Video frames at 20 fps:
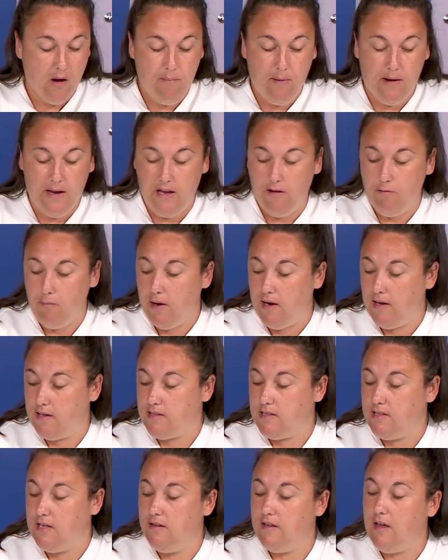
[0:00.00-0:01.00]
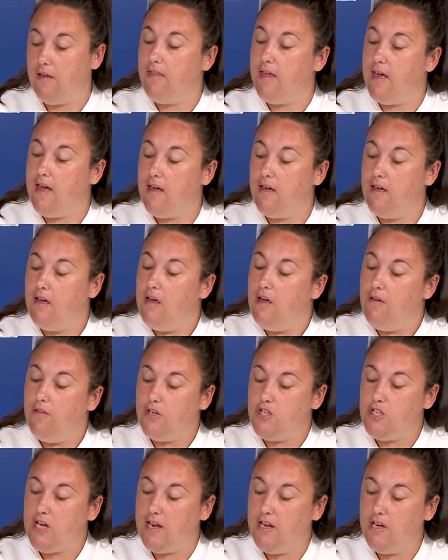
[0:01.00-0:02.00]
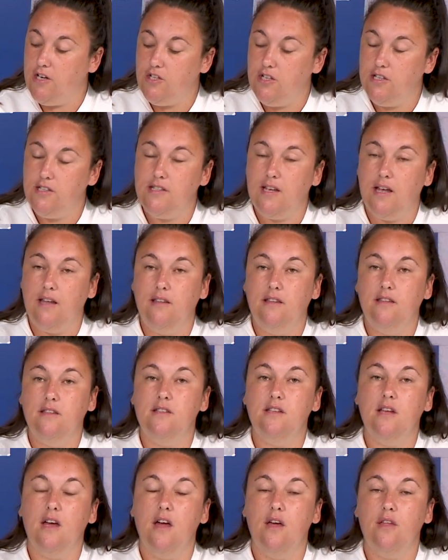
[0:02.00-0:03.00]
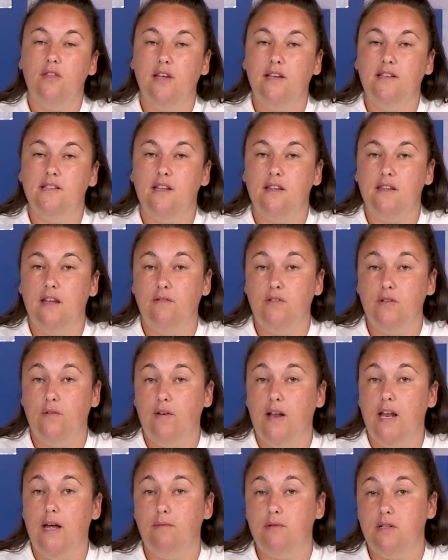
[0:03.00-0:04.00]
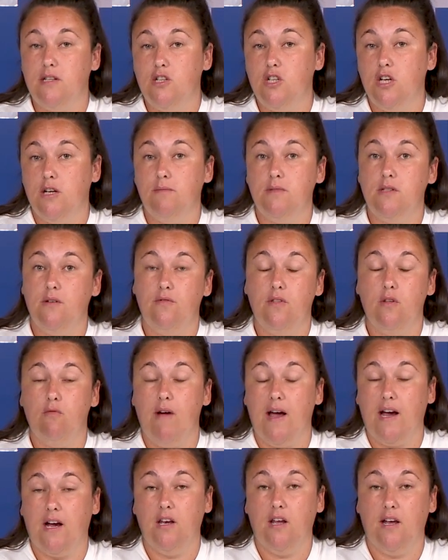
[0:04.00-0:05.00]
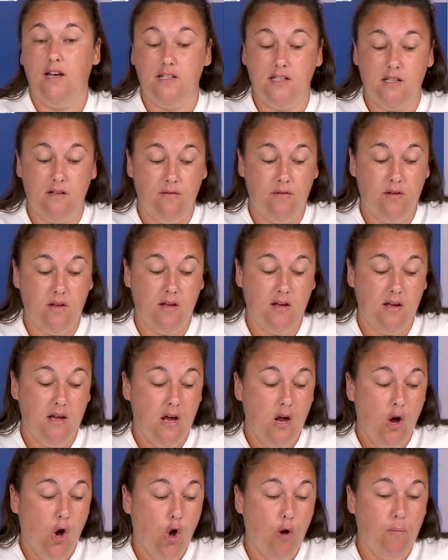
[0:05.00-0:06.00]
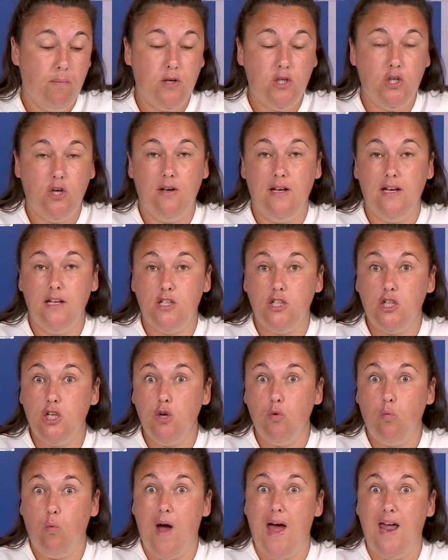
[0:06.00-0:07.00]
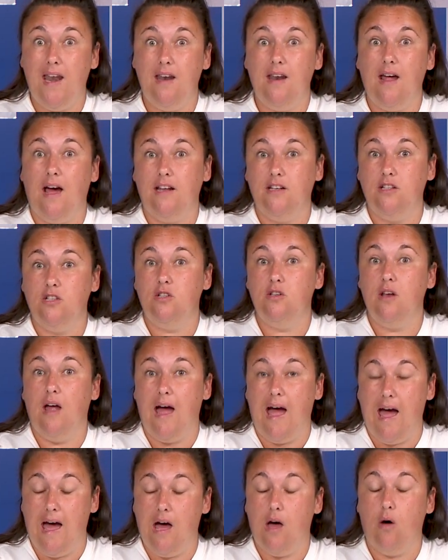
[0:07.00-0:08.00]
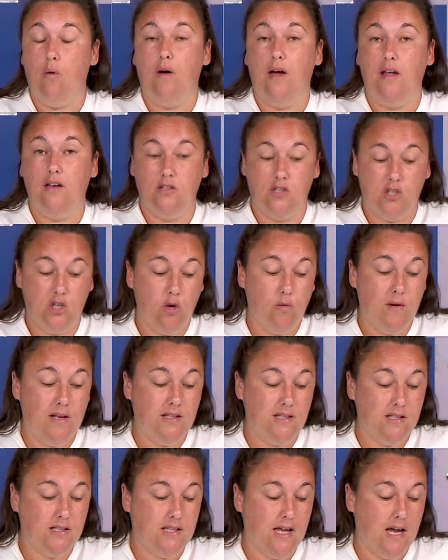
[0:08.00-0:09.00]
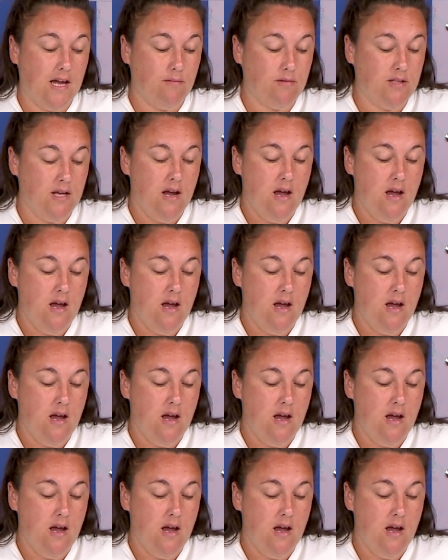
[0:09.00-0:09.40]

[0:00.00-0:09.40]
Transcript: believe personally that the challenges and things that they've developed in terms of the recognising of the opportunities to when and how and to intercept,